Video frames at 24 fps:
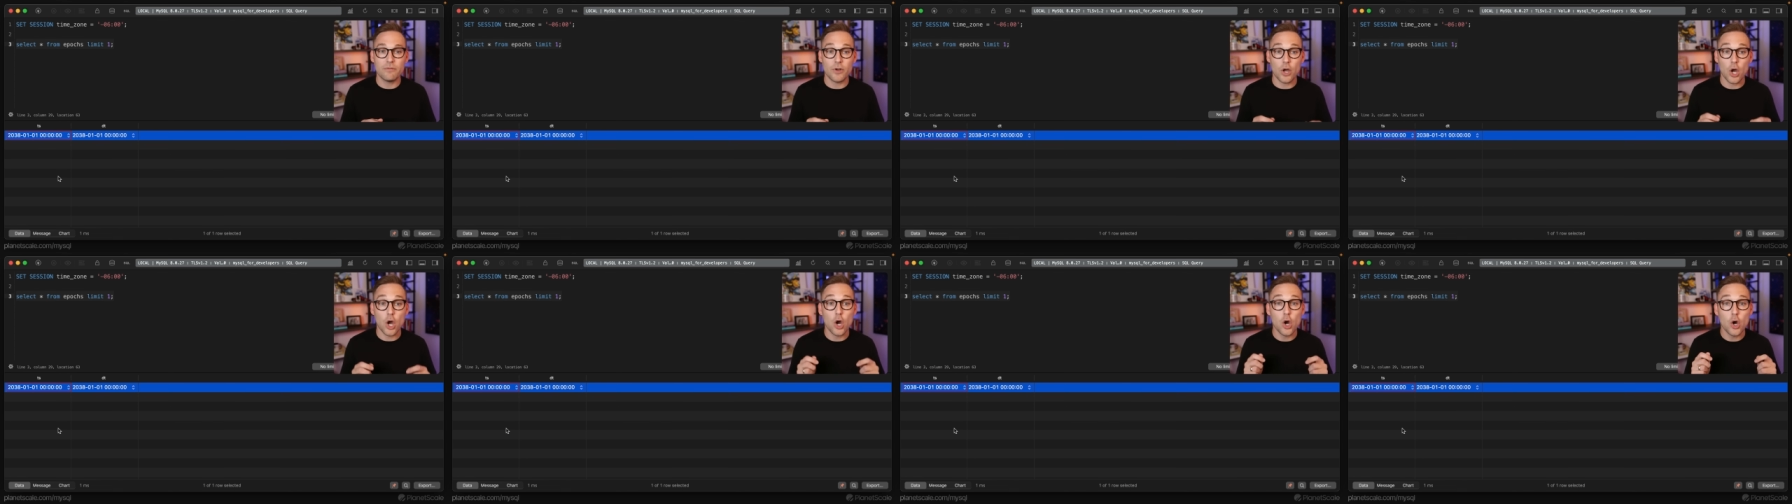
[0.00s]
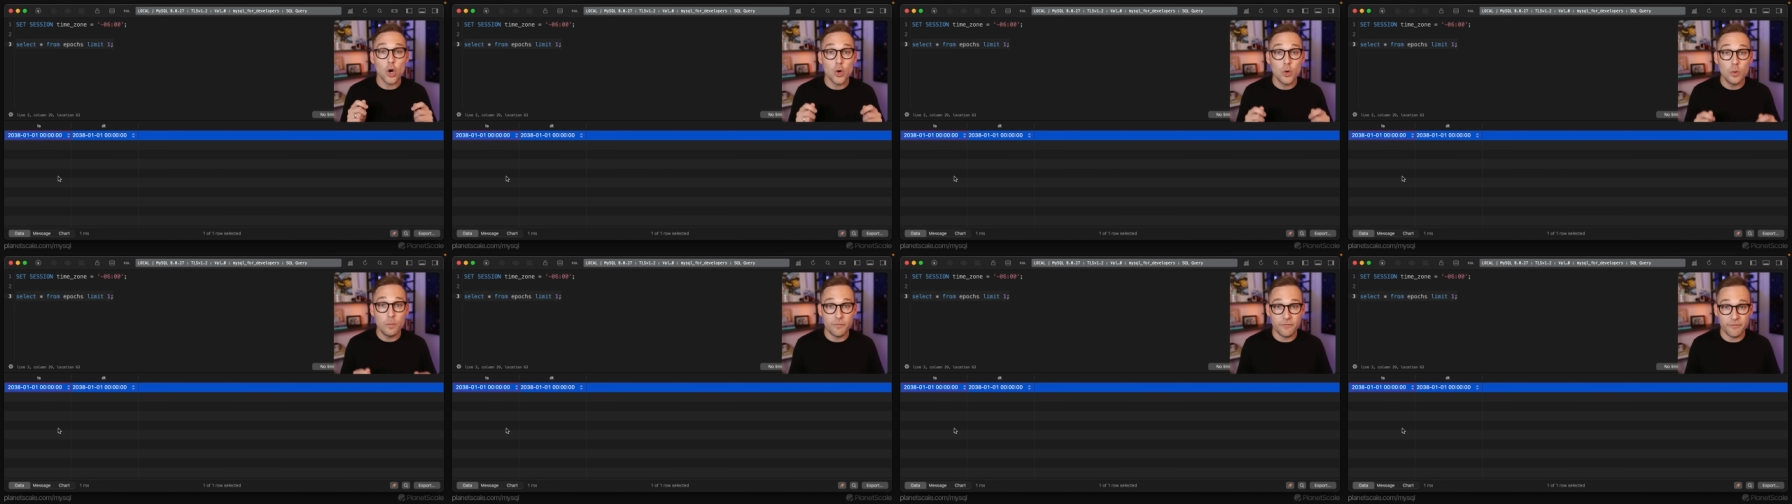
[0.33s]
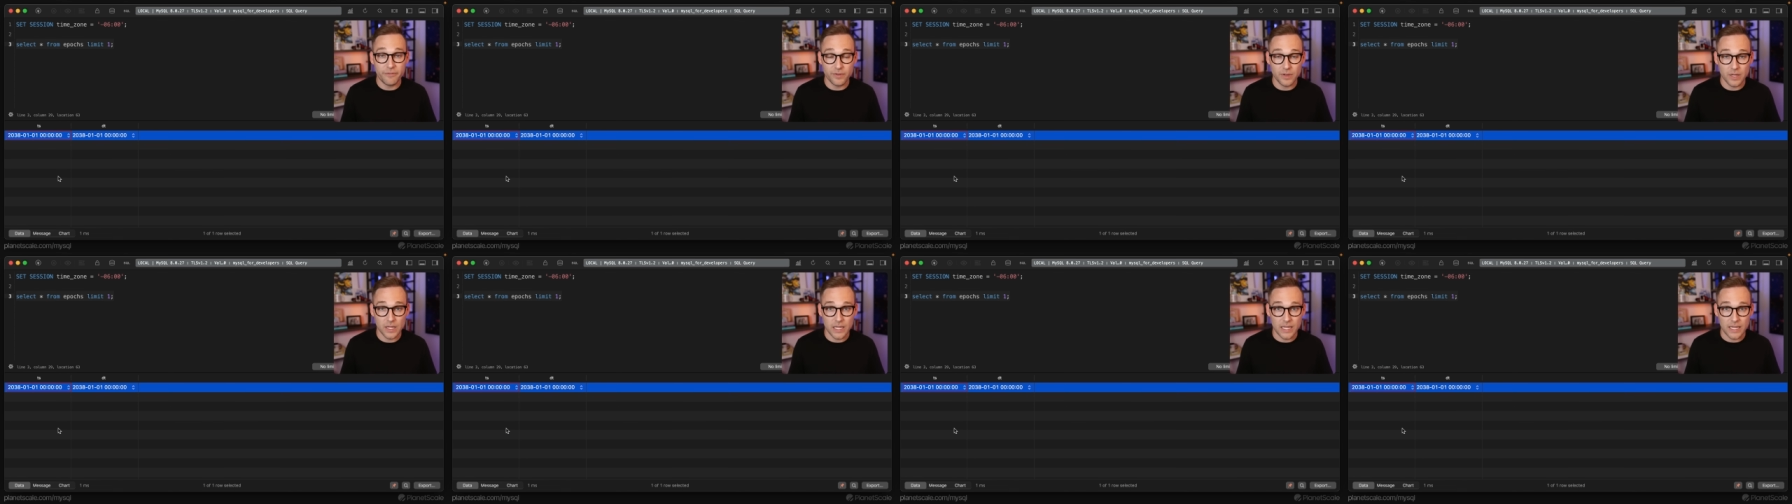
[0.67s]

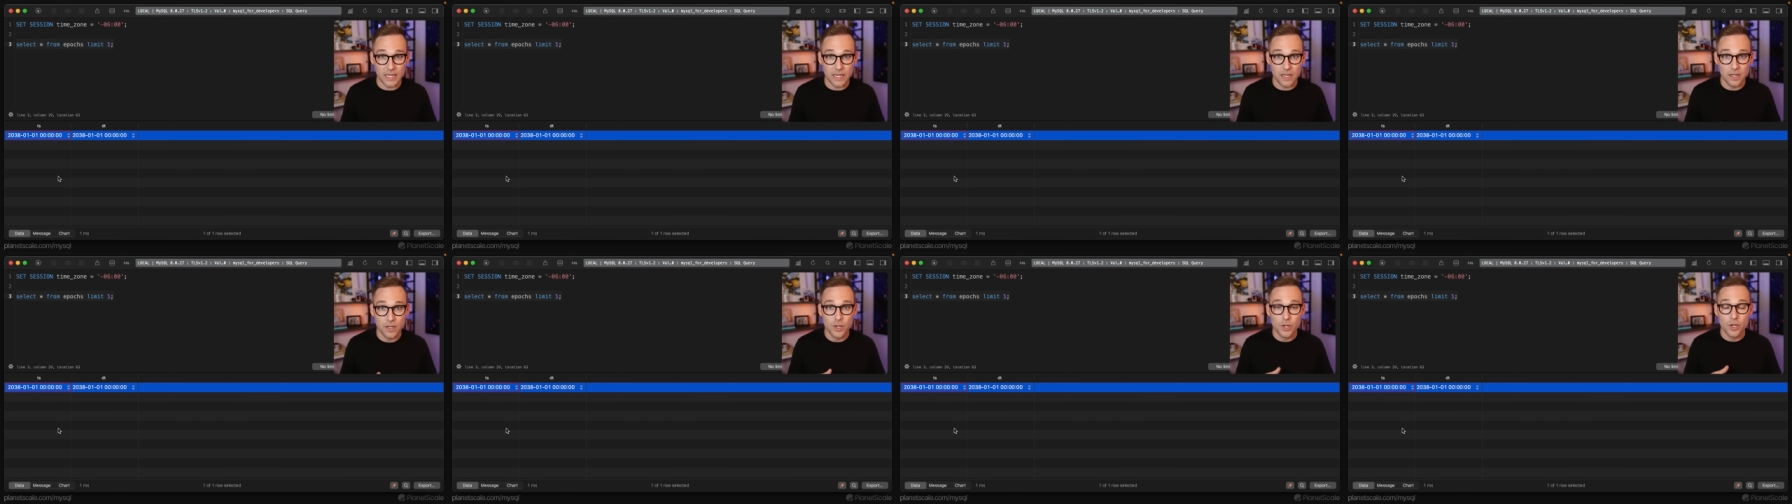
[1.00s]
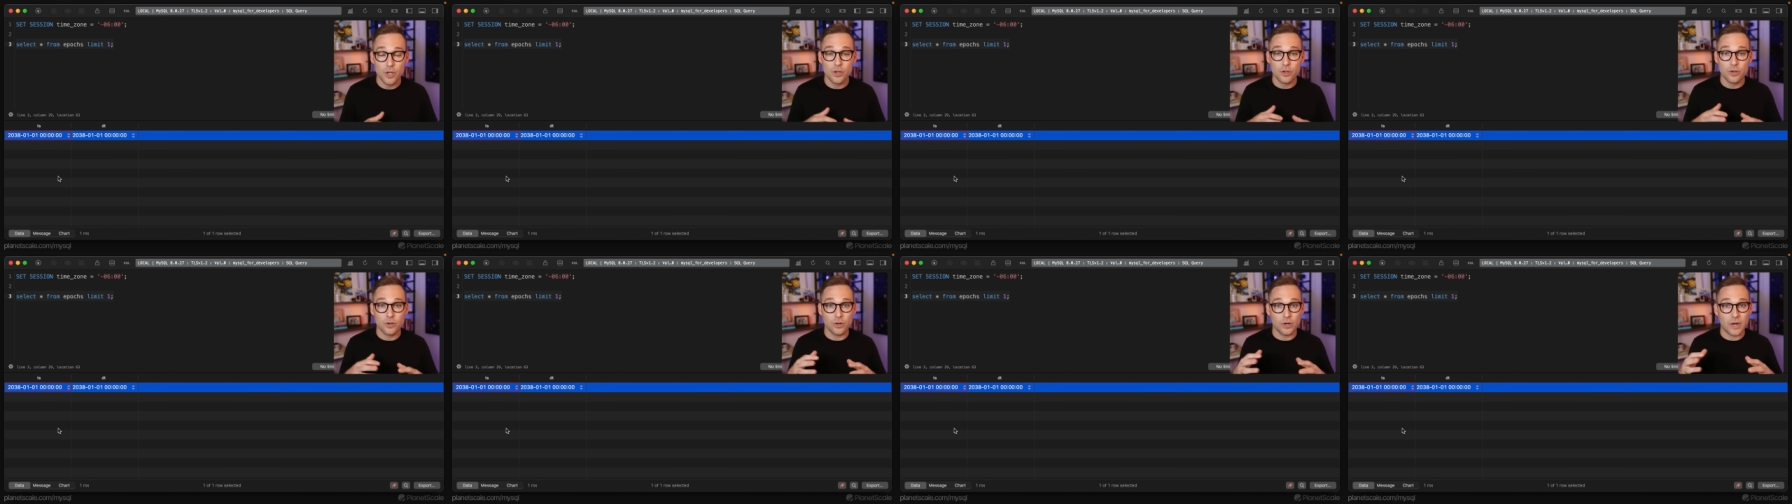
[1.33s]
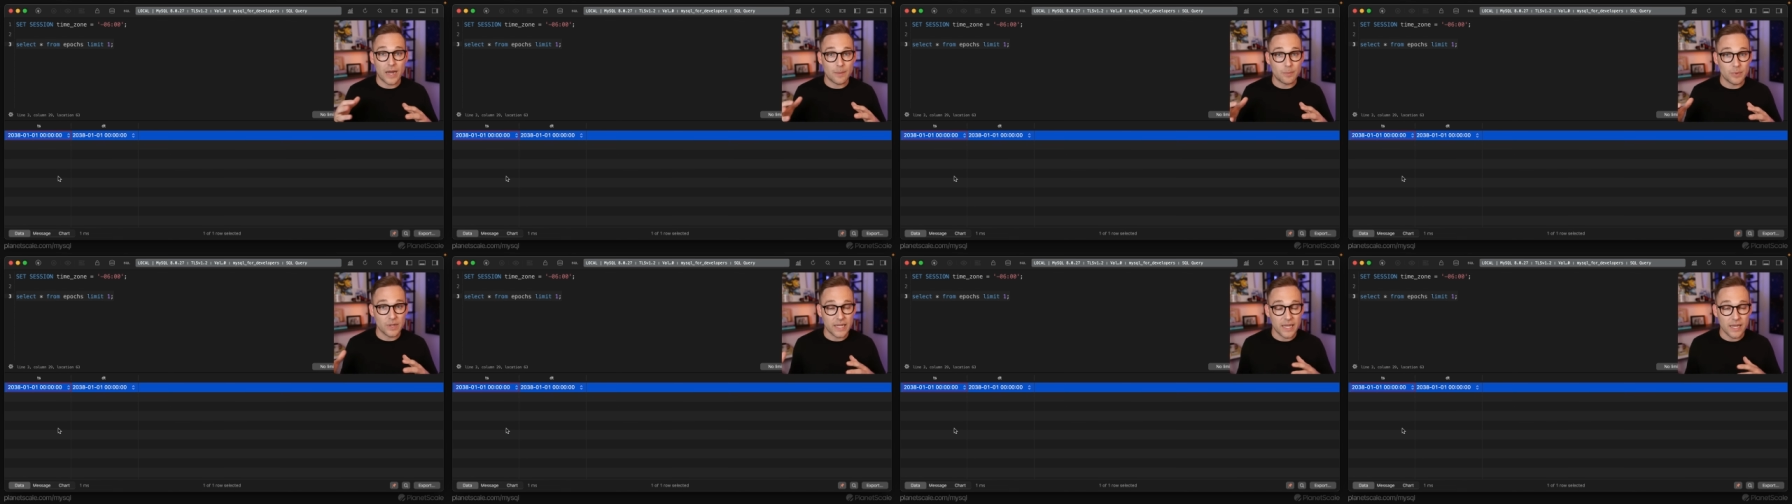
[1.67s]
Hopefully, your
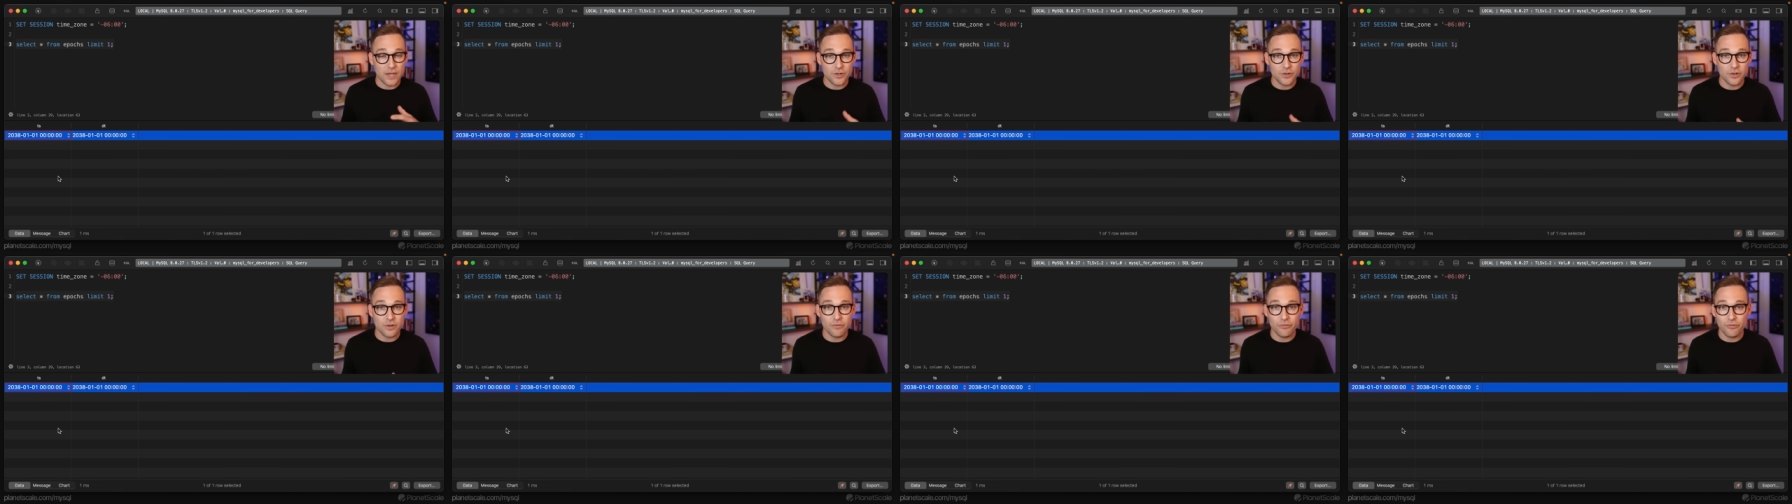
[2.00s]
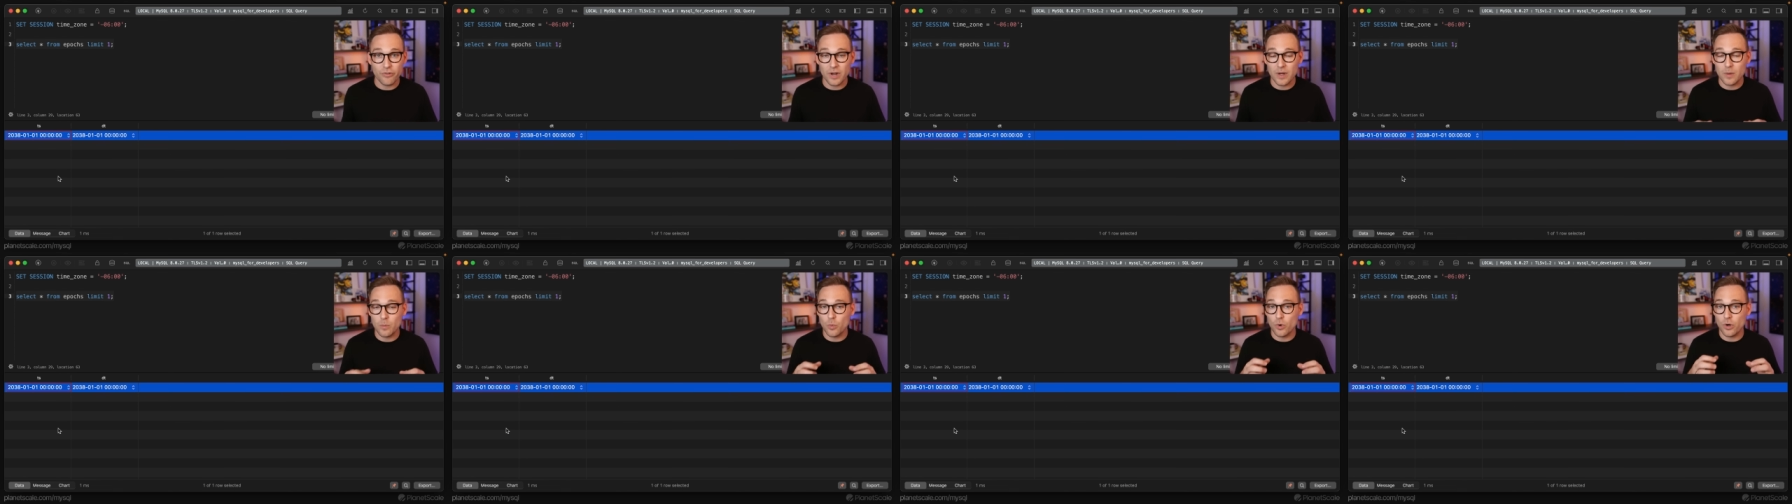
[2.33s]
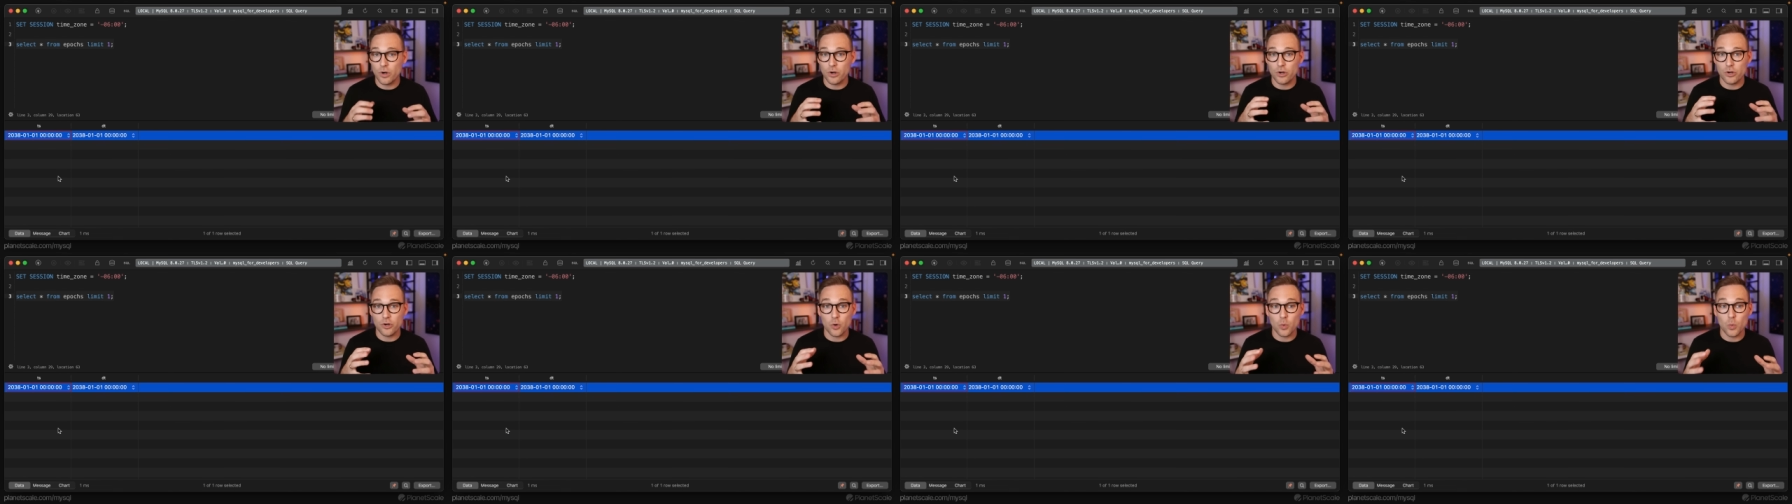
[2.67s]
application
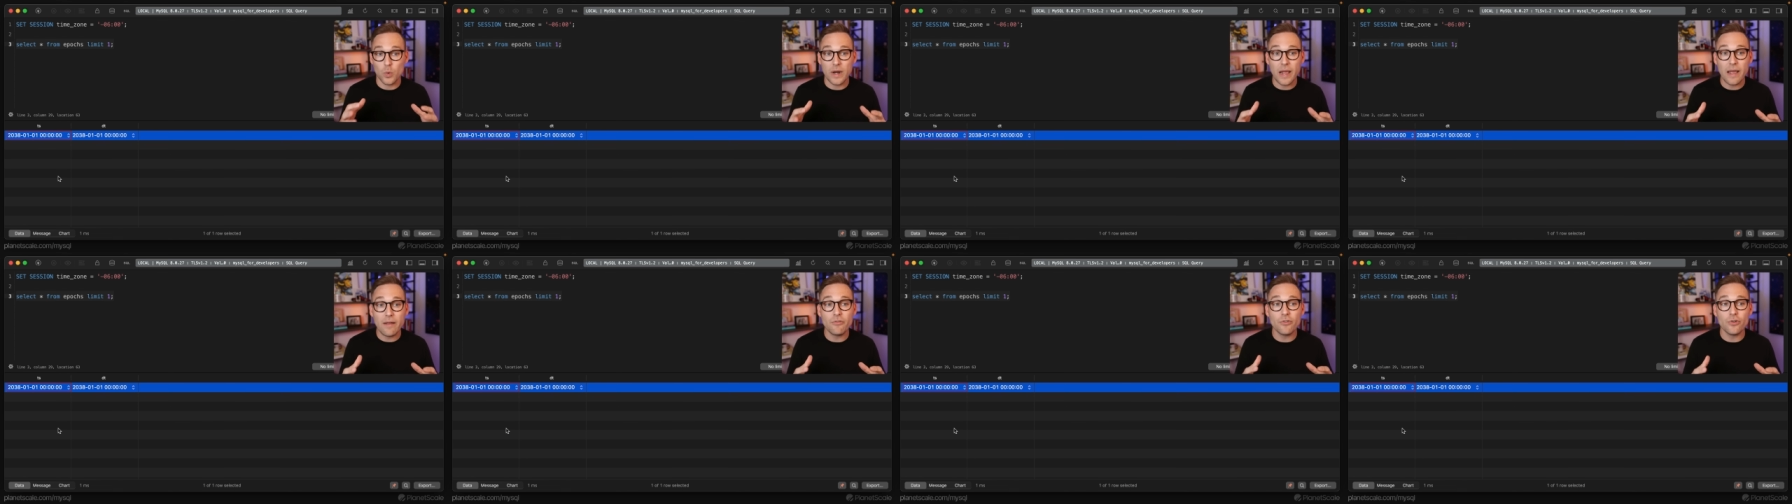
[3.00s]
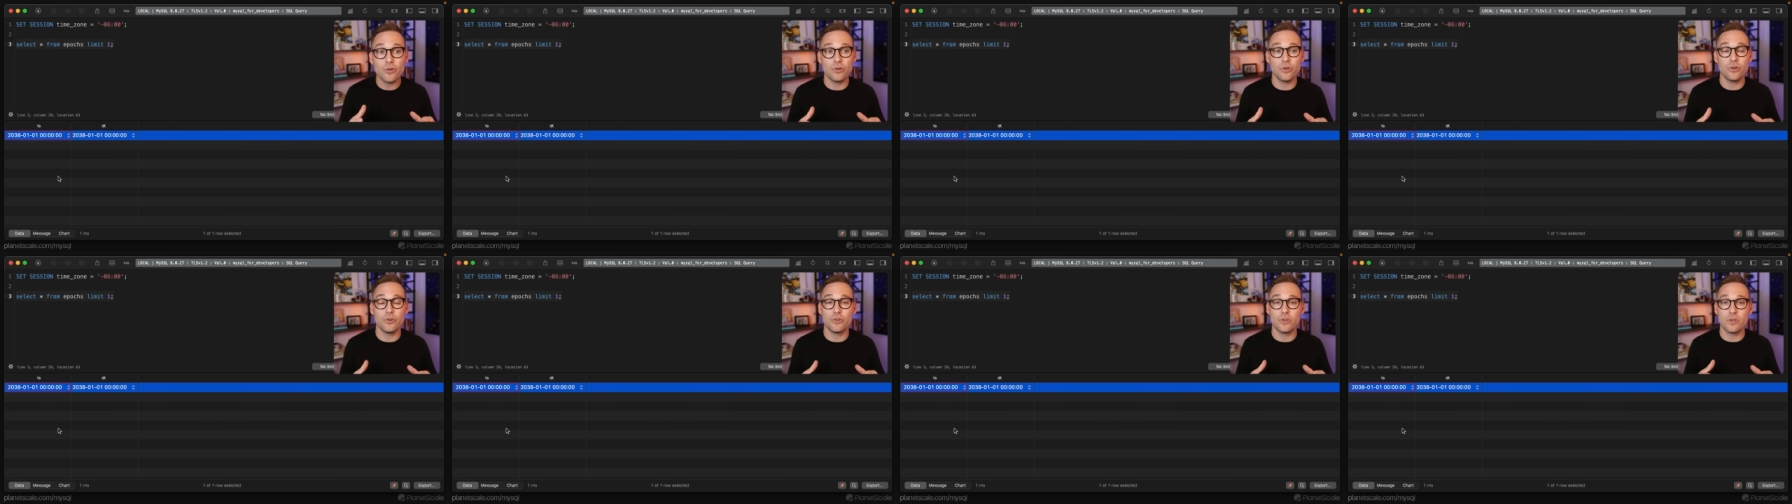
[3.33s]
framework or whatever you're